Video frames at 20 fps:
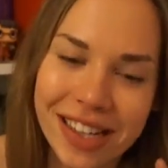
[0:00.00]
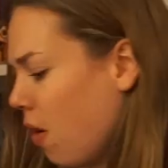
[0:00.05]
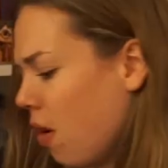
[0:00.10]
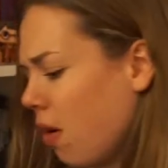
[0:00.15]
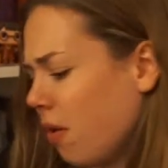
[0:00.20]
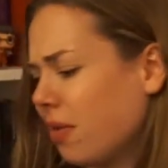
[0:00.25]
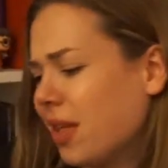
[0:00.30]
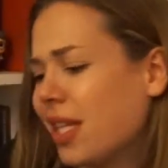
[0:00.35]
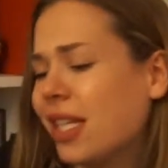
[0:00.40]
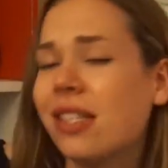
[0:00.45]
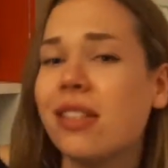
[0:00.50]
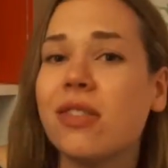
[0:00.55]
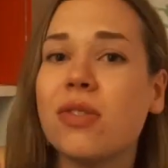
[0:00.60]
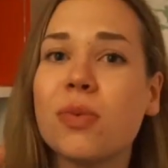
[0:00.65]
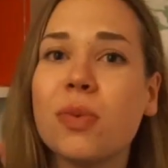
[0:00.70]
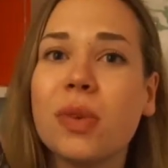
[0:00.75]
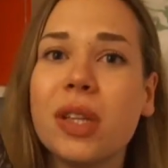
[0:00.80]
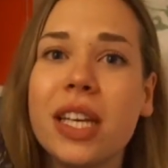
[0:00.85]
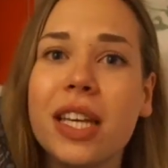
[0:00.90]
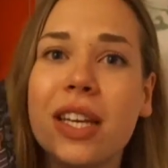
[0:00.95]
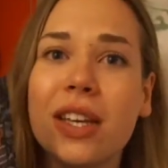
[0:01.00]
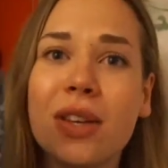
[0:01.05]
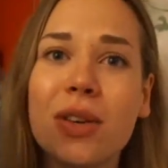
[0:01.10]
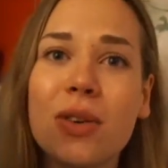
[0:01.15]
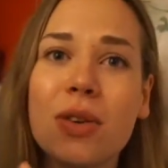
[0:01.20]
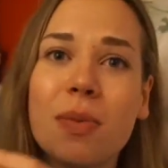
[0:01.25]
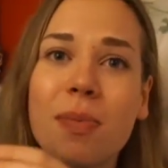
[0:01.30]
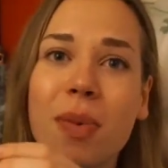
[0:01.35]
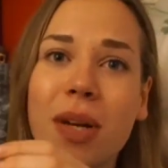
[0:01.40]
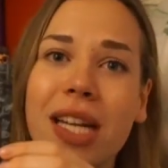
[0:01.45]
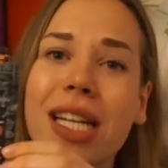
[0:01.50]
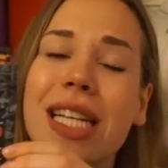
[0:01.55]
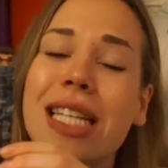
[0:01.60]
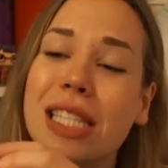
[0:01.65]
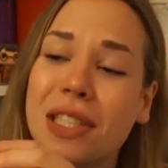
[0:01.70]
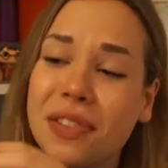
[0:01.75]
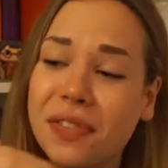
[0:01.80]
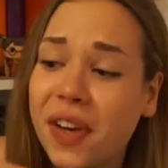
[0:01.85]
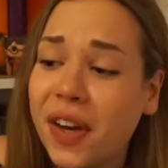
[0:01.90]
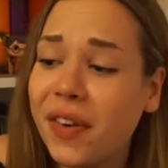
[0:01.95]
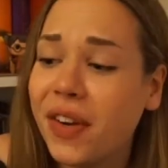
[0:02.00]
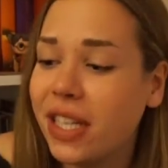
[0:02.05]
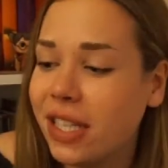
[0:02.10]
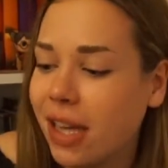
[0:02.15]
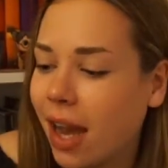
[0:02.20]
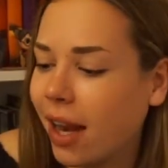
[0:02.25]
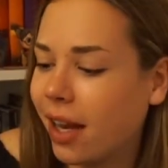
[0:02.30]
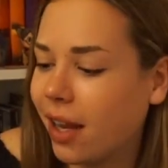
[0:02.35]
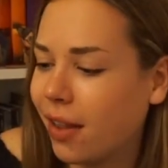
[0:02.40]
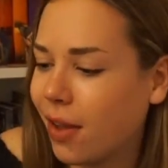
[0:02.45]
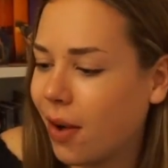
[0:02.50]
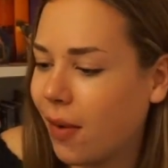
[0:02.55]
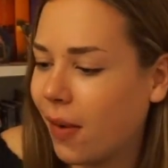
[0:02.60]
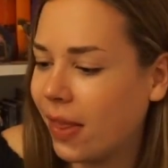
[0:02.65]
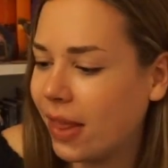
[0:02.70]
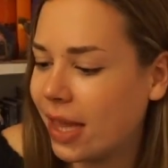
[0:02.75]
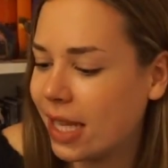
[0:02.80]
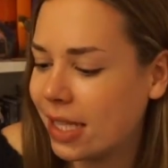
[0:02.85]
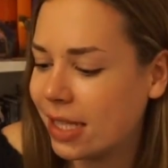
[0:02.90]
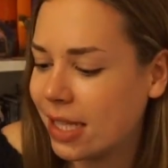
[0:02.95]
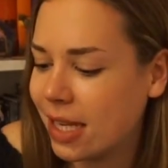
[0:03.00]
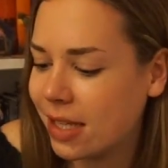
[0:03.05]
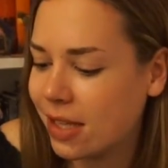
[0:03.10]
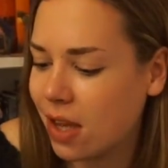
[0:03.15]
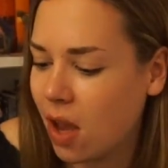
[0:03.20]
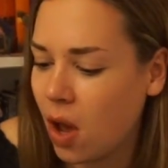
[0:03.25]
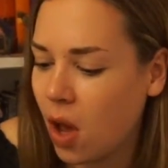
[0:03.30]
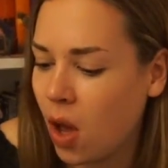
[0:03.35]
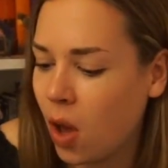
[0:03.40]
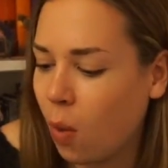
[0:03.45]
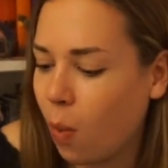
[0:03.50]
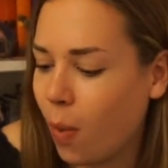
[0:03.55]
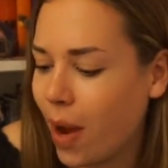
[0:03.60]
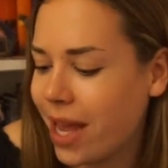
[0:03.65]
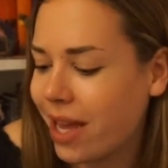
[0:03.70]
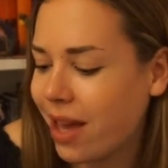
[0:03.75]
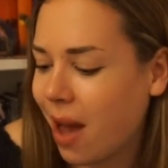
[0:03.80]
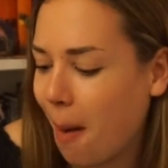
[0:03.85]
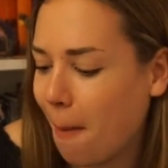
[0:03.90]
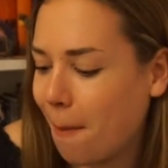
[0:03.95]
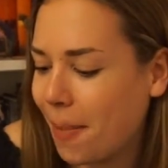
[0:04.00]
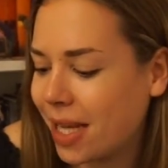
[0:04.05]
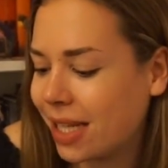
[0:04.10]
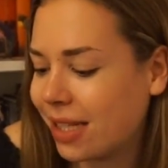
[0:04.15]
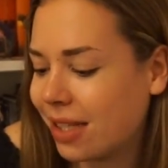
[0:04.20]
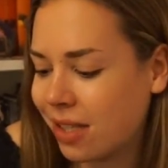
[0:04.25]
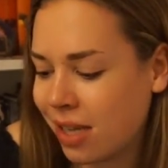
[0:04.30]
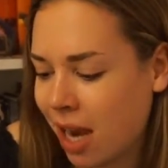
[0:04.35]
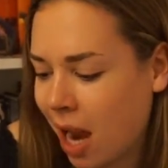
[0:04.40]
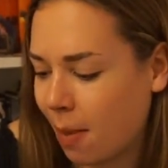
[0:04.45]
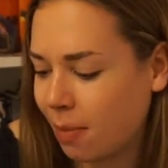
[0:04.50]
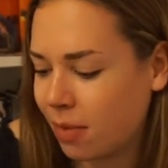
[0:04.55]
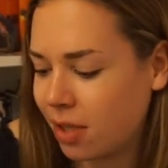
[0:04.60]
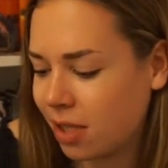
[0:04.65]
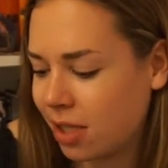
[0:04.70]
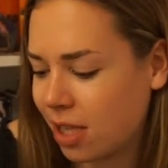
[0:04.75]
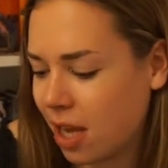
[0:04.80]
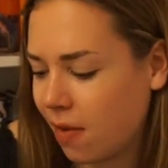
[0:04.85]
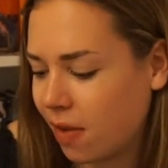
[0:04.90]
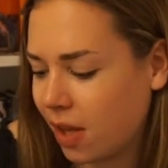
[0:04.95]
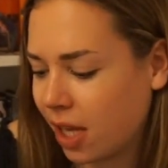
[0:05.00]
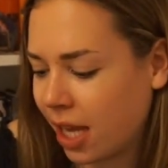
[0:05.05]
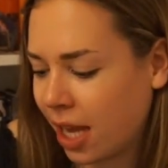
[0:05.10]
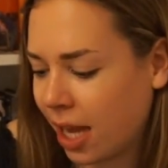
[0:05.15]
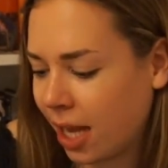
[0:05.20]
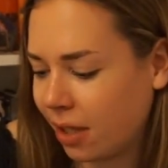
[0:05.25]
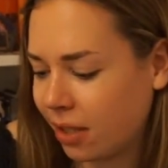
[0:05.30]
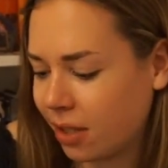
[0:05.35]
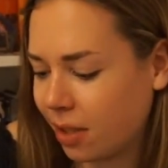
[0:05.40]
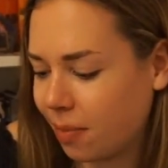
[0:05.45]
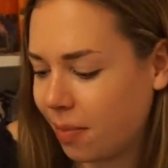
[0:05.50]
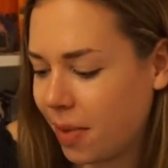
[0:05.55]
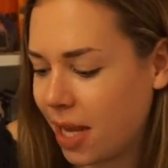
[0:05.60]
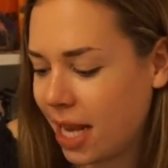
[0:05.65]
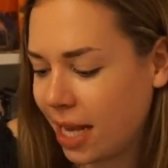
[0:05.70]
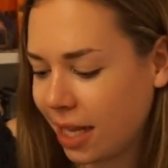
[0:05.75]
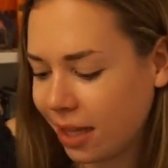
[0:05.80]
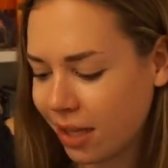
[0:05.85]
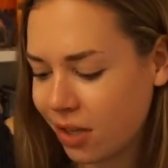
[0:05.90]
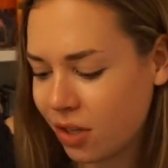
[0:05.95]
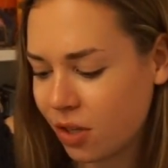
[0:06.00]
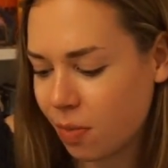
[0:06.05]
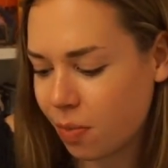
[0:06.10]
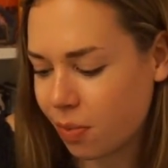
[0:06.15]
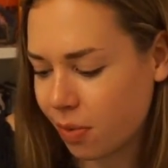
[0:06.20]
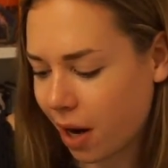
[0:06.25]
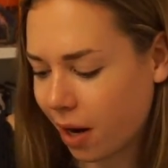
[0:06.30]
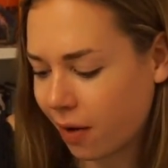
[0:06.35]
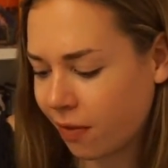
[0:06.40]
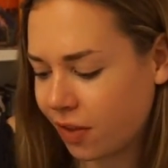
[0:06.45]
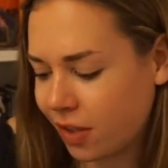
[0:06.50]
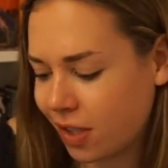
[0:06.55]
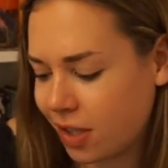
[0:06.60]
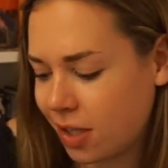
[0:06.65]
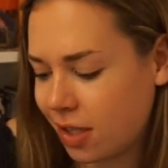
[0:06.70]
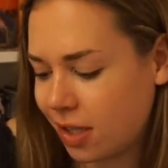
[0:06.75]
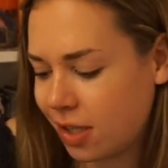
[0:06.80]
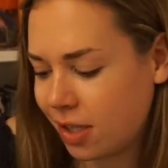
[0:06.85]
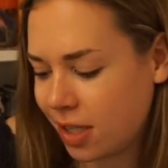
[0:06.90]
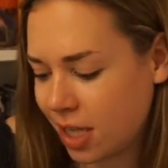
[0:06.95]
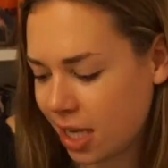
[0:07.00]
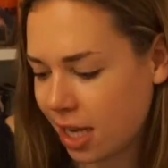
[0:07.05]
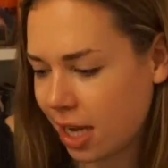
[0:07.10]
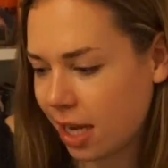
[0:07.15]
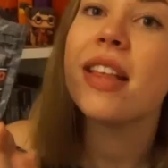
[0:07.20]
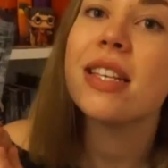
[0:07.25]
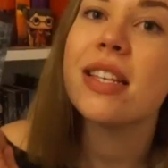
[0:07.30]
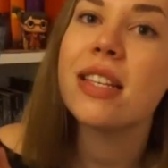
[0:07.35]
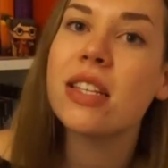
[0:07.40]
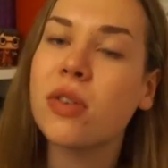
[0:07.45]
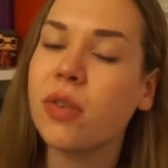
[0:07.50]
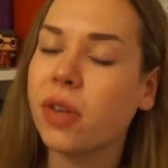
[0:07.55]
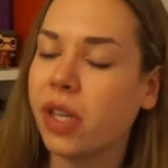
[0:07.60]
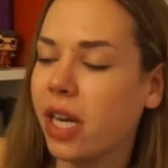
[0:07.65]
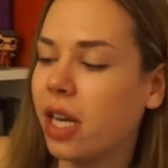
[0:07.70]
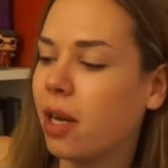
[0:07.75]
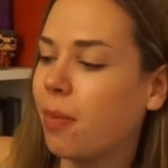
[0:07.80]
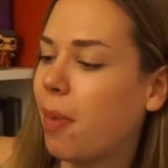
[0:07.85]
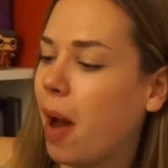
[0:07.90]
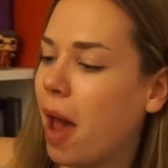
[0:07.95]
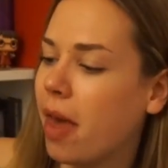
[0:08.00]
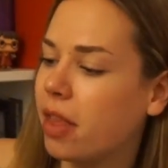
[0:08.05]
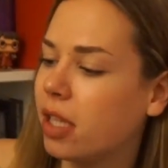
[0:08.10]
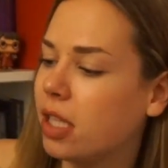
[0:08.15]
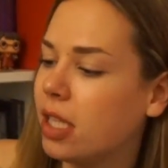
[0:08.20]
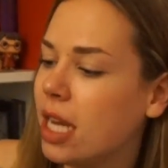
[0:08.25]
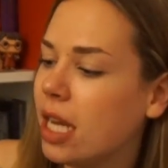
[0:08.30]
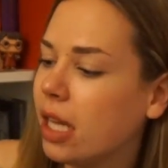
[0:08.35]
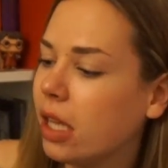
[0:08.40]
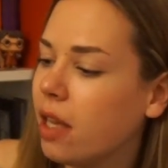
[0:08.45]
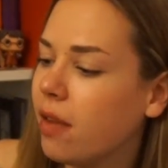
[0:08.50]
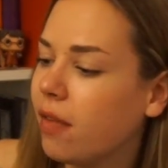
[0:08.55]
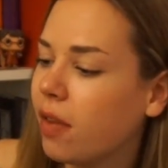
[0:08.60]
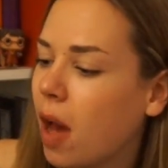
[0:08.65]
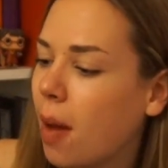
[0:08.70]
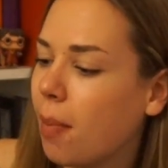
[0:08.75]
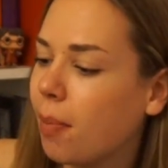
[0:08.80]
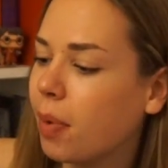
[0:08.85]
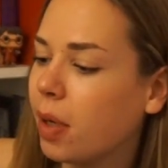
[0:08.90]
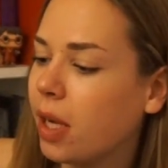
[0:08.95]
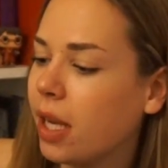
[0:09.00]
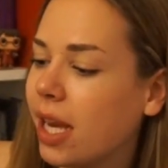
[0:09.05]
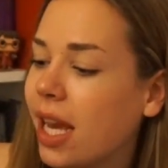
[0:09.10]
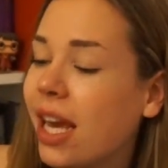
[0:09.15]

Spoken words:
Oh, this is really cute, but it is very tiny though. And this is "Wake Up, It's Time to Save the Kingdom, English Breakfast Tea." This is created by the Tea Leaf Company.